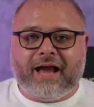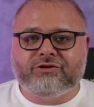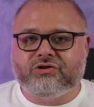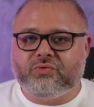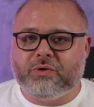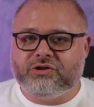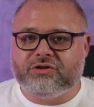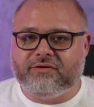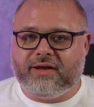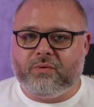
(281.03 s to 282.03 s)
I just wish
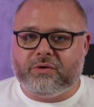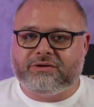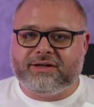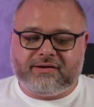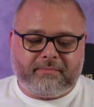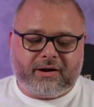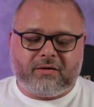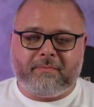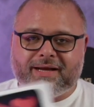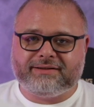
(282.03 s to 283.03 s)
they would send a better
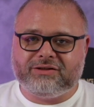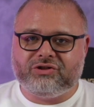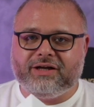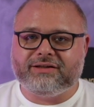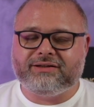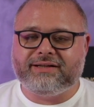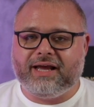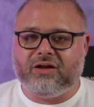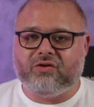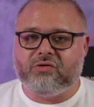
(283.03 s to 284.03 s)
message and stay
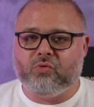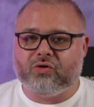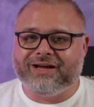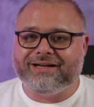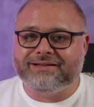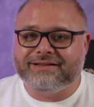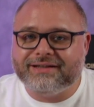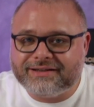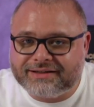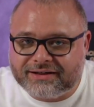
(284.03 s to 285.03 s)
a little more
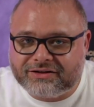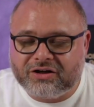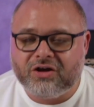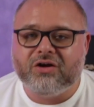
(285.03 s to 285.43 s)
consistent